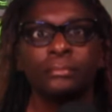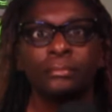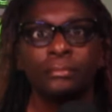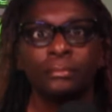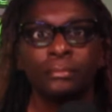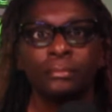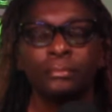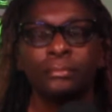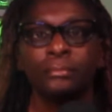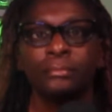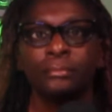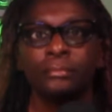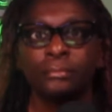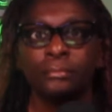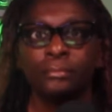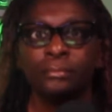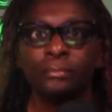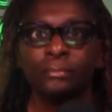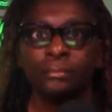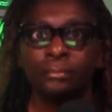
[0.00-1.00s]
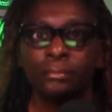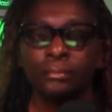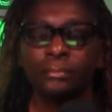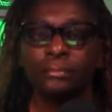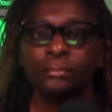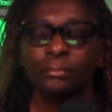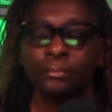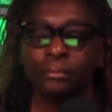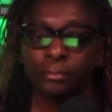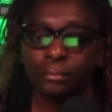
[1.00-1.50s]

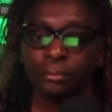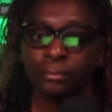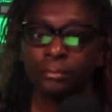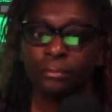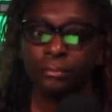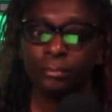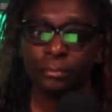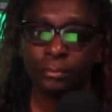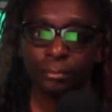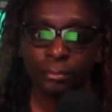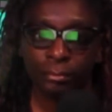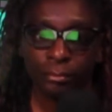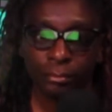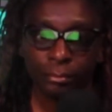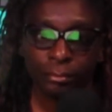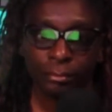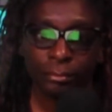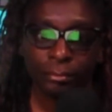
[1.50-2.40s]
(not speaking)